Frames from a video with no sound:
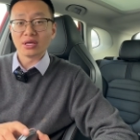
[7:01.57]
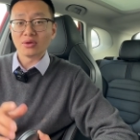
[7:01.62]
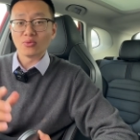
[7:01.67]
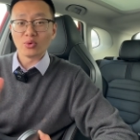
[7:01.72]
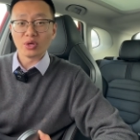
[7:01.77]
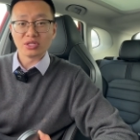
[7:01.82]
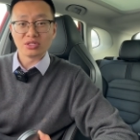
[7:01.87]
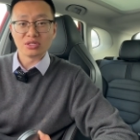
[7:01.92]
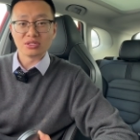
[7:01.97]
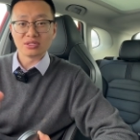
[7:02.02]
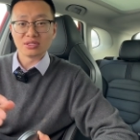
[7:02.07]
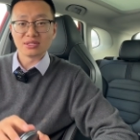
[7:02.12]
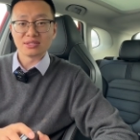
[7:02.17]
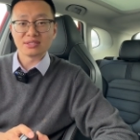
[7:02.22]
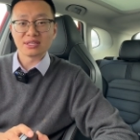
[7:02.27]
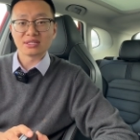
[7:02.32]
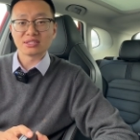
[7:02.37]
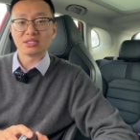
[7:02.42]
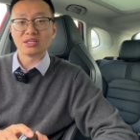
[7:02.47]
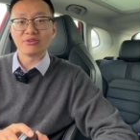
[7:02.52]
which is the
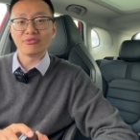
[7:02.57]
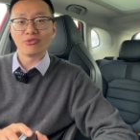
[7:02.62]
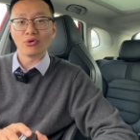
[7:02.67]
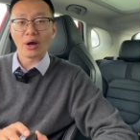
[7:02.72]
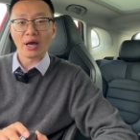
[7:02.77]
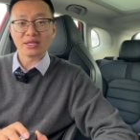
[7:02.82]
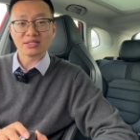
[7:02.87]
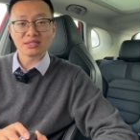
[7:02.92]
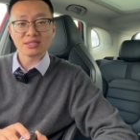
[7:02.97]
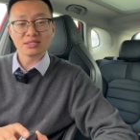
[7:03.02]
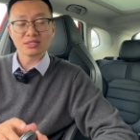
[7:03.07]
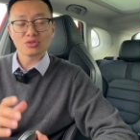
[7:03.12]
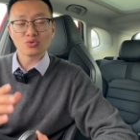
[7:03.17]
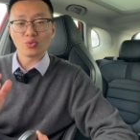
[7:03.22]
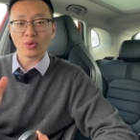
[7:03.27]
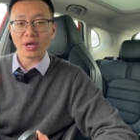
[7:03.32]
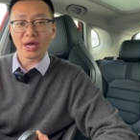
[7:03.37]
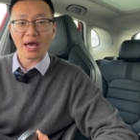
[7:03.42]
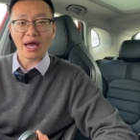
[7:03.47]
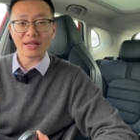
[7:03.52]
64 Essence.
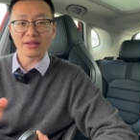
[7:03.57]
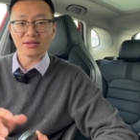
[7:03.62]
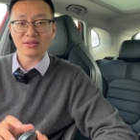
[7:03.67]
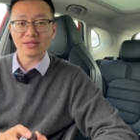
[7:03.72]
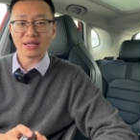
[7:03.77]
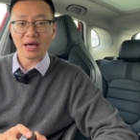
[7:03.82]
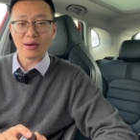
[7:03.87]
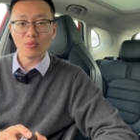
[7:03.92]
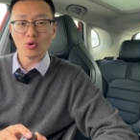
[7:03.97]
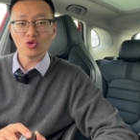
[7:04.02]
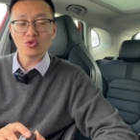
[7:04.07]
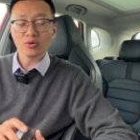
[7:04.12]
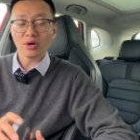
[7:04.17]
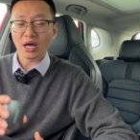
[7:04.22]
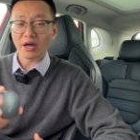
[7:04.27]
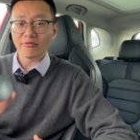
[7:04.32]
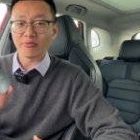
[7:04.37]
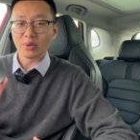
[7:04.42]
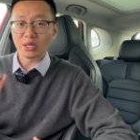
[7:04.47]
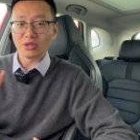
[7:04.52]
We had a demo.
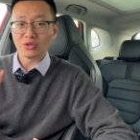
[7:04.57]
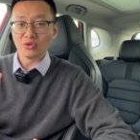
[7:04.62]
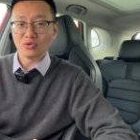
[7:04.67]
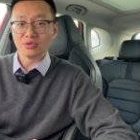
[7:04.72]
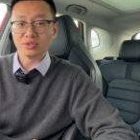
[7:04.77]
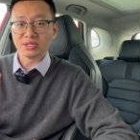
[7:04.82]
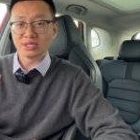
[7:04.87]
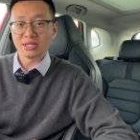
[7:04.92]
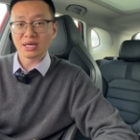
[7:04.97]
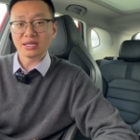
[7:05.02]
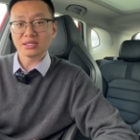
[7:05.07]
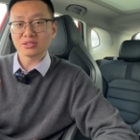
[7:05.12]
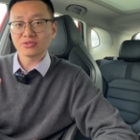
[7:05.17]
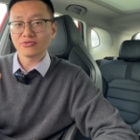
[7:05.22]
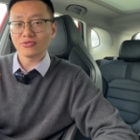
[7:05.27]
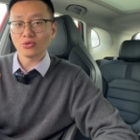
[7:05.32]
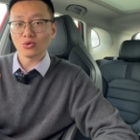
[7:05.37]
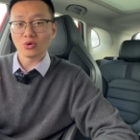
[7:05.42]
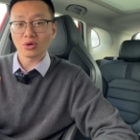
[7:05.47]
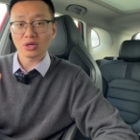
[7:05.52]
I've been using this
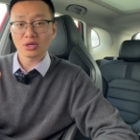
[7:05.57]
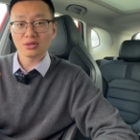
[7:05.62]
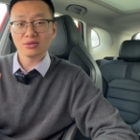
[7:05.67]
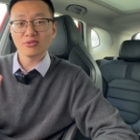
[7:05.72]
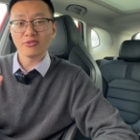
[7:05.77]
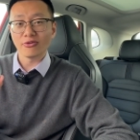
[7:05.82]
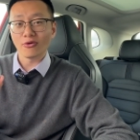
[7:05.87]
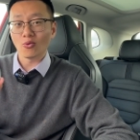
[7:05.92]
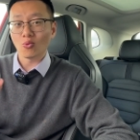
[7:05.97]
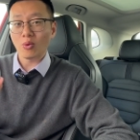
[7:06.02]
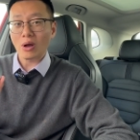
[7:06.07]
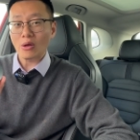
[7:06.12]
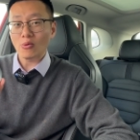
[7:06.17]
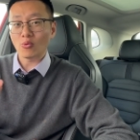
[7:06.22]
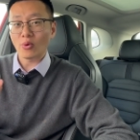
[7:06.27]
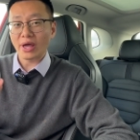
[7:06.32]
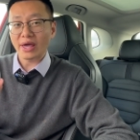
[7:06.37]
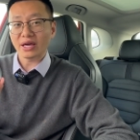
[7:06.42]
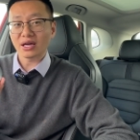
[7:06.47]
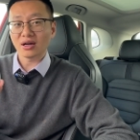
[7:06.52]
for 1
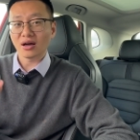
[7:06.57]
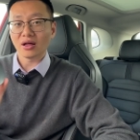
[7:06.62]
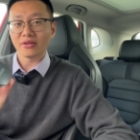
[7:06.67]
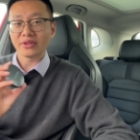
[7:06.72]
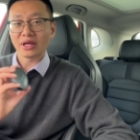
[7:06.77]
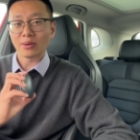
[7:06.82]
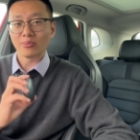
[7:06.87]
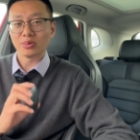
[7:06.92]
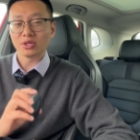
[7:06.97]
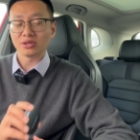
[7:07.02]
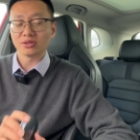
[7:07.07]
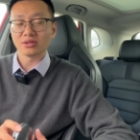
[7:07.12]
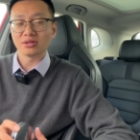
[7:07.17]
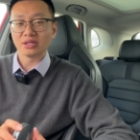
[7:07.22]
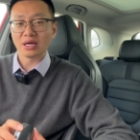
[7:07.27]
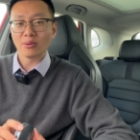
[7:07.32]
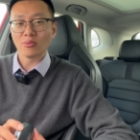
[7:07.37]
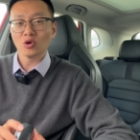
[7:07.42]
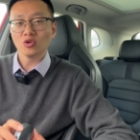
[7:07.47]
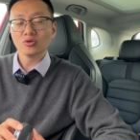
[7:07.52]
week on that particular
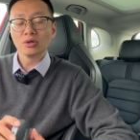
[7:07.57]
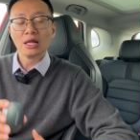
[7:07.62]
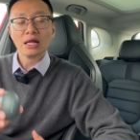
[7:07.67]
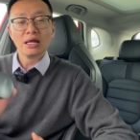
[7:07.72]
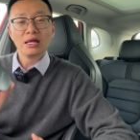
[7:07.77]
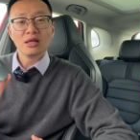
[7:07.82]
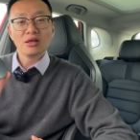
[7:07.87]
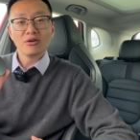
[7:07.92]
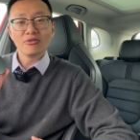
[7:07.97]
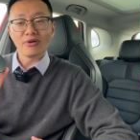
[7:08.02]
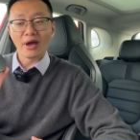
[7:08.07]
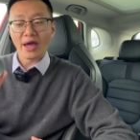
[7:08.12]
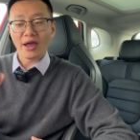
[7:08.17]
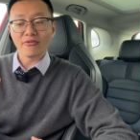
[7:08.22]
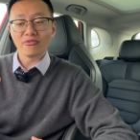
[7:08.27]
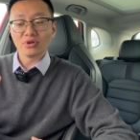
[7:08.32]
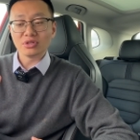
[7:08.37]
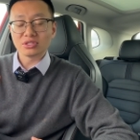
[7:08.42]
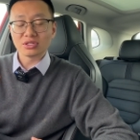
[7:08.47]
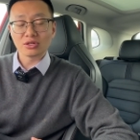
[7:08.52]
demo.
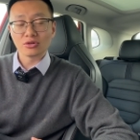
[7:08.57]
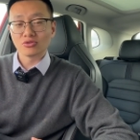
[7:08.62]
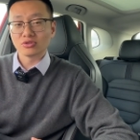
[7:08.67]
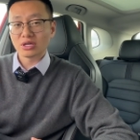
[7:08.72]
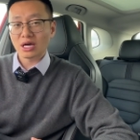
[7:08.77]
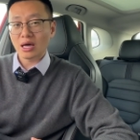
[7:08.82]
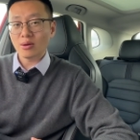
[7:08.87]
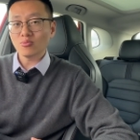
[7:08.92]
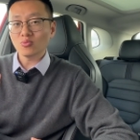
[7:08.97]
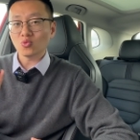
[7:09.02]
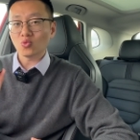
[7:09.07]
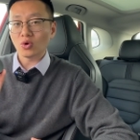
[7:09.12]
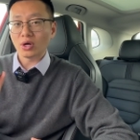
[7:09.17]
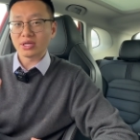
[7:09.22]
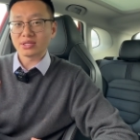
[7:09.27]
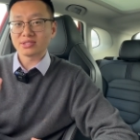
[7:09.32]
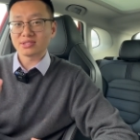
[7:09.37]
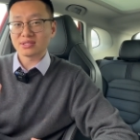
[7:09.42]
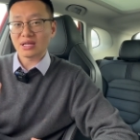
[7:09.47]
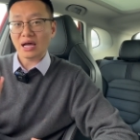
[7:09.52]
Every single time when I
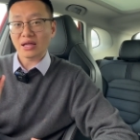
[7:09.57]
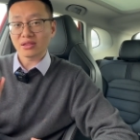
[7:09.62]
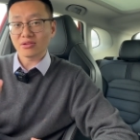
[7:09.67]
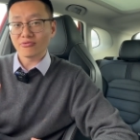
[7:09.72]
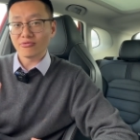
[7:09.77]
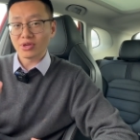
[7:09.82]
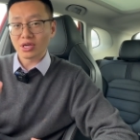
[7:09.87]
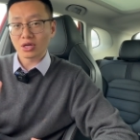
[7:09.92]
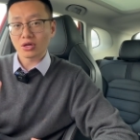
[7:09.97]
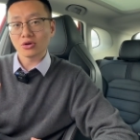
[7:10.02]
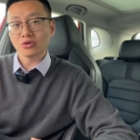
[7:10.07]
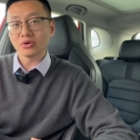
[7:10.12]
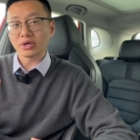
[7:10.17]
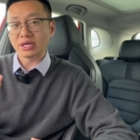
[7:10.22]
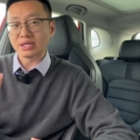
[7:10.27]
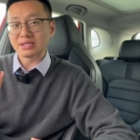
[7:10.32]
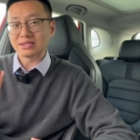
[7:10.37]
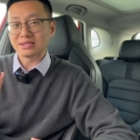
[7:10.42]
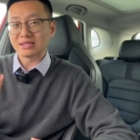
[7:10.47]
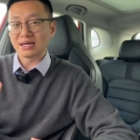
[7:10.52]
start the vehicle,
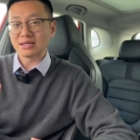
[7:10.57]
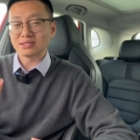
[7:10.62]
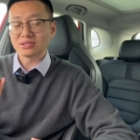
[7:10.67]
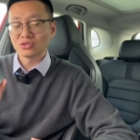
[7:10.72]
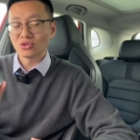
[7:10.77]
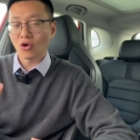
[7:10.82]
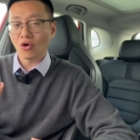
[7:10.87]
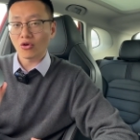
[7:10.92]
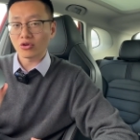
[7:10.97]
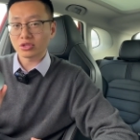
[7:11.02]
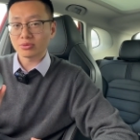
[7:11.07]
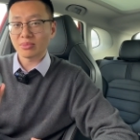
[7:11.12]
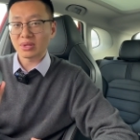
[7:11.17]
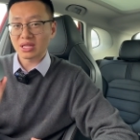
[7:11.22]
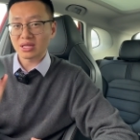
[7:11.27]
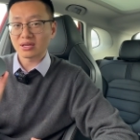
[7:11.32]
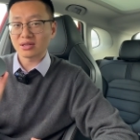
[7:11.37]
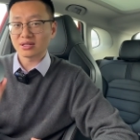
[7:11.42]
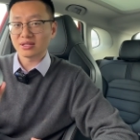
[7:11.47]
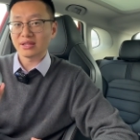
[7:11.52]
it does not
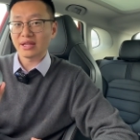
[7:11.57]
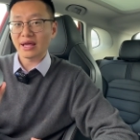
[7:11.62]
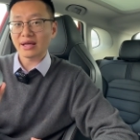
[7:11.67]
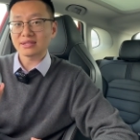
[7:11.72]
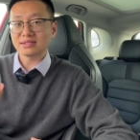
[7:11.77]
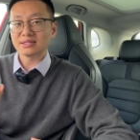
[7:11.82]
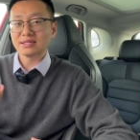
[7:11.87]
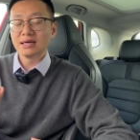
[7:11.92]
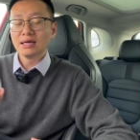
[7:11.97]
automatically connect.